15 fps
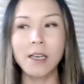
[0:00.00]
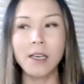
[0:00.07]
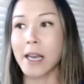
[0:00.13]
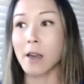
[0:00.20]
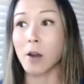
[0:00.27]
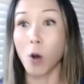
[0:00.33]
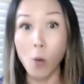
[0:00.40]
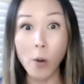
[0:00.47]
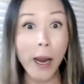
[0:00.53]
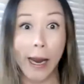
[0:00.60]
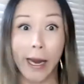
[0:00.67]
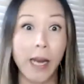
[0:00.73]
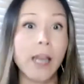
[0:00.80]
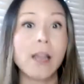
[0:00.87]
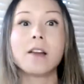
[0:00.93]
Like,
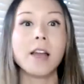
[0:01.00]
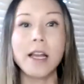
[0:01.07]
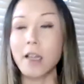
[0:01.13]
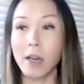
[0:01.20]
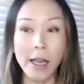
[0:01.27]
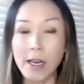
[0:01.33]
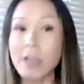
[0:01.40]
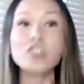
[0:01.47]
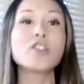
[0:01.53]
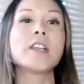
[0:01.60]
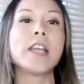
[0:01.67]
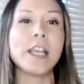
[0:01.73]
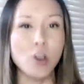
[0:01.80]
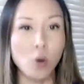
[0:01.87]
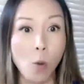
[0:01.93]
okay, let, let, let's just
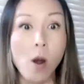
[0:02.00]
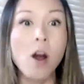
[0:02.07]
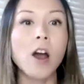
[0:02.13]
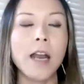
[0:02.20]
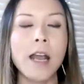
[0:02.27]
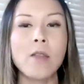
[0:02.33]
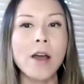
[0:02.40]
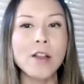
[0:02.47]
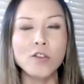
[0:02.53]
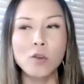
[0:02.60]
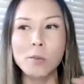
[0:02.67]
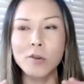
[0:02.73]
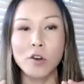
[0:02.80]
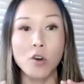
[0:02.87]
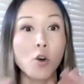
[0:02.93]
take you on. And that's
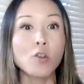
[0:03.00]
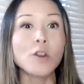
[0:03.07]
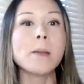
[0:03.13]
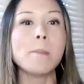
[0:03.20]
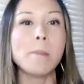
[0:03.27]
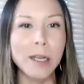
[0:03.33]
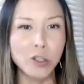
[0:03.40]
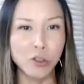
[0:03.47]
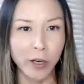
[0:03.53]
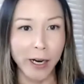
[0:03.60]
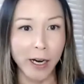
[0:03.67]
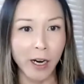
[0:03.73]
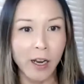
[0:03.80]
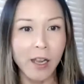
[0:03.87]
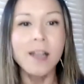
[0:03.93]
almost our only
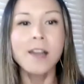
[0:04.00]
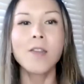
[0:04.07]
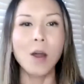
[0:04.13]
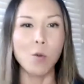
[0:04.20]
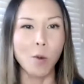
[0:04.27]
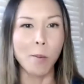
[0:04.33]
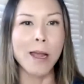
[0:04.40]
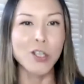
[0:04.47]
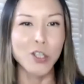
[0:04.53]
metric that we're